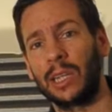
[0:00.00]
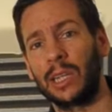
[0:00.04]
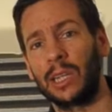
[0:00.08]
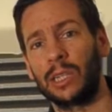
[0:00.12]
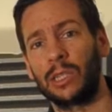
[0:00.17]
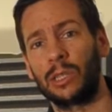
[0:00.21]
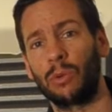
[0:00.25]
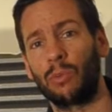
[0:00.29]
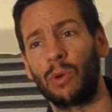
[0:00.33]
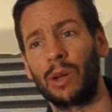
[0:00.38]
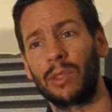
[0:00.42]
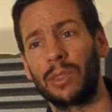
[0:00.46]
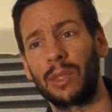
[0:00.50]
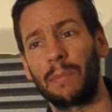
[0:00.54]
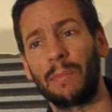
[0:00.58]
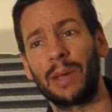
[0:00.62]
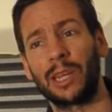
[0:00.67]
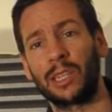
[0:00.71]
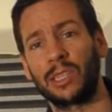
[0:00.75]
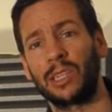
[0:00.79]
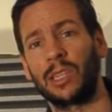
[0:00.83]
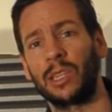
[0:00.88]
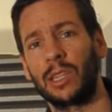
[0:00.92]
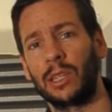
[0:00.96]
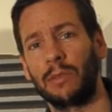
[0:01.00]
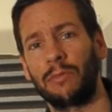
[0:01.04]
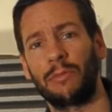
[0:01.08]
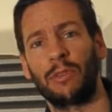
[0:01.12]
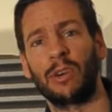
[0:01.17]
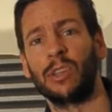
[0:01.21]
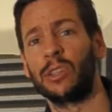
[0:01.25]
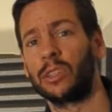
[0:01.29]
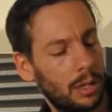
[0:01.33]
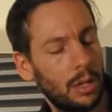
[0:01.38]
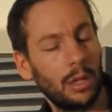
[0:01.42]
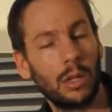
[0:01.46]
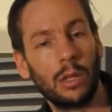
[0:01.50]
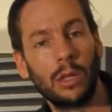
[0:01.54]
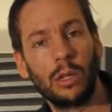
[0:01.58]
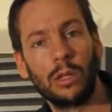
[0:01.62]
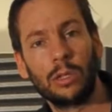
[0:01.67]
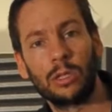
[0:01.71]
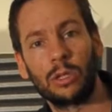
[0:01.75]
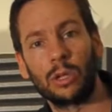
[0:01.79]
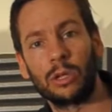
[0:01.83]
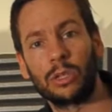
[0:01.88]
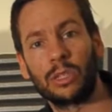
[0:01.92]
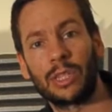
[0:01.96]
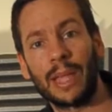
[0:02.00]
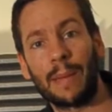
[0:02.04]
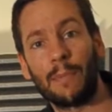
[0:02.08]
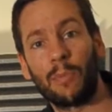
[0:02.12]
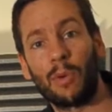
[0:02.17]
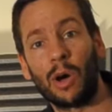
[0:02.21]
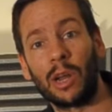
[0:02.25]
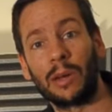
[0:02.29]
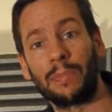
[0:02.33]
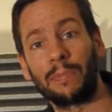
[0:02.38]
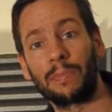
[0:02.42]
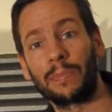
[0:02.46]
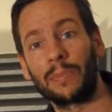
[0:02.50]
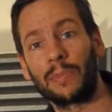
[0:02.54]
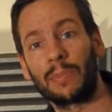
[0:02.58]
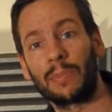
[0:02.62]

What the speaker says: is the one that makes the difference. So step 1,